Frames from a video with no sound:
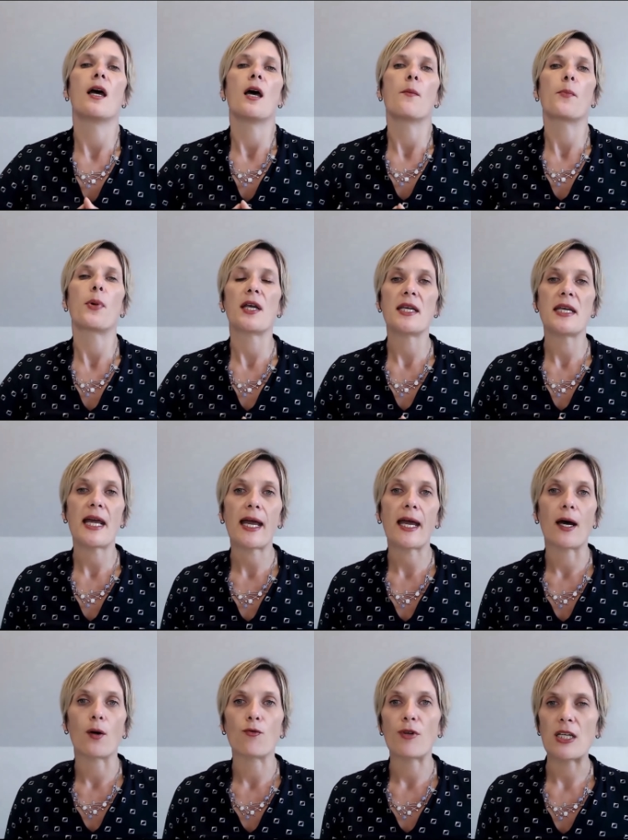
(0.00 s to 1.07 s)
But
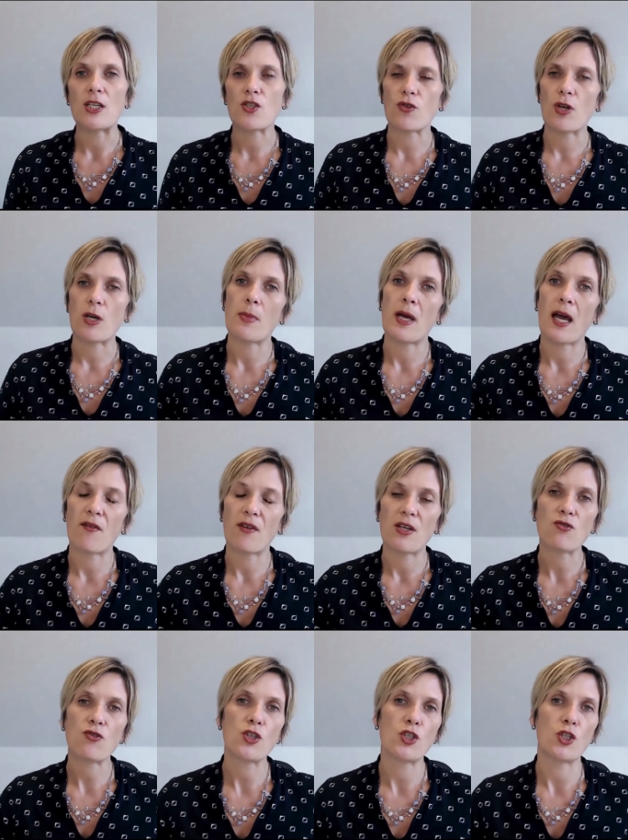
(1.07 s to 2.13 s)
now Restream have
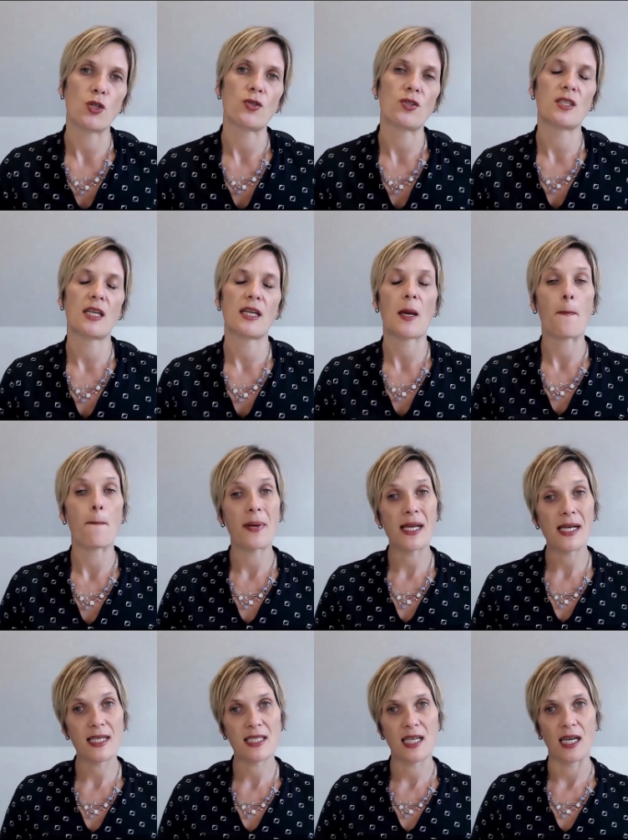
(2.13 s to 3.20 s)
introduced the
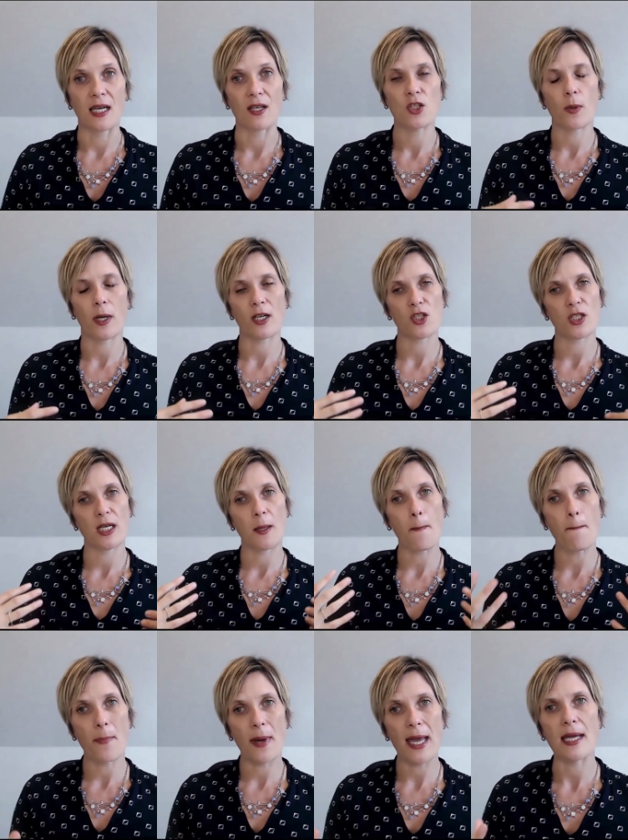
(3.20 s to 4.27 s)
ability to actually
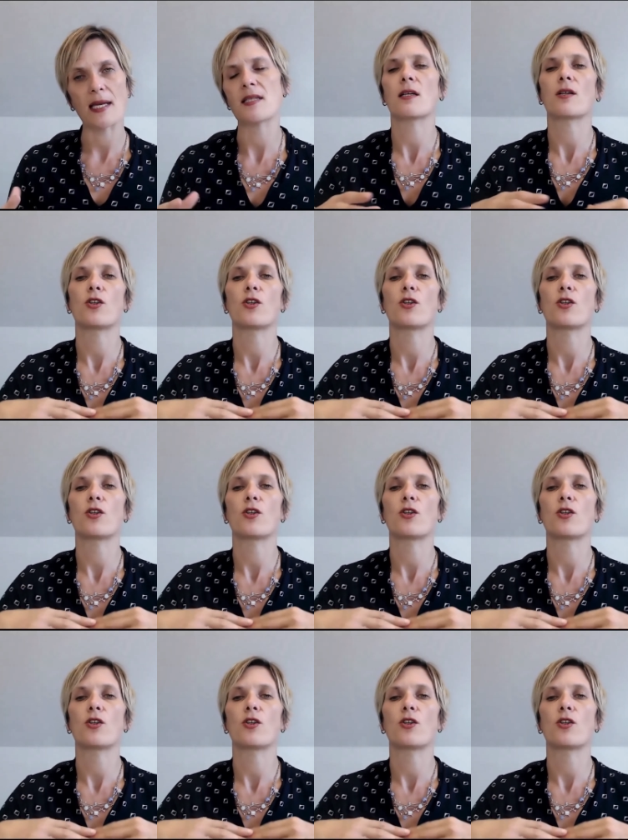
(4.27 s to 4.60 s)
embed